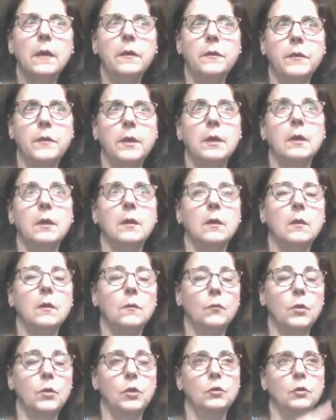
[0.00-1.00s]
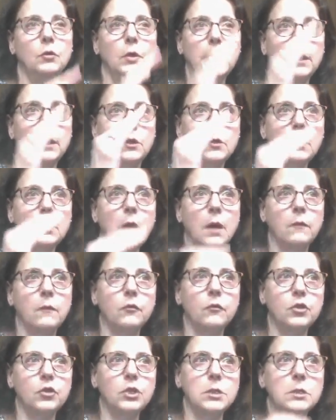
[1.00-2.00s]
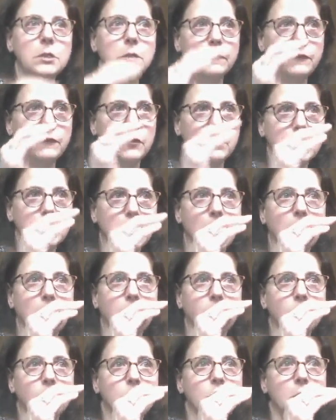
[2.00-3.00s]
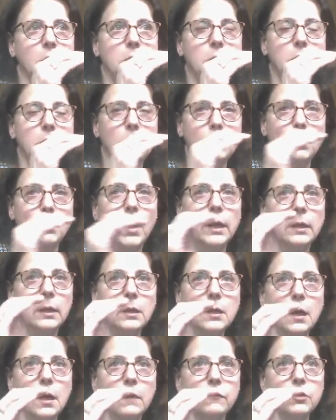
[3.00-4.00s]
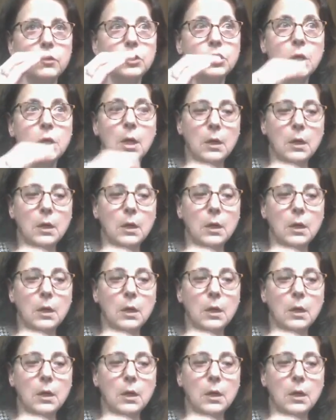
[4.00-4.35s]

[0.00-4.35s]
think when you look at your coverages, the first coverage is the dwelling coverage.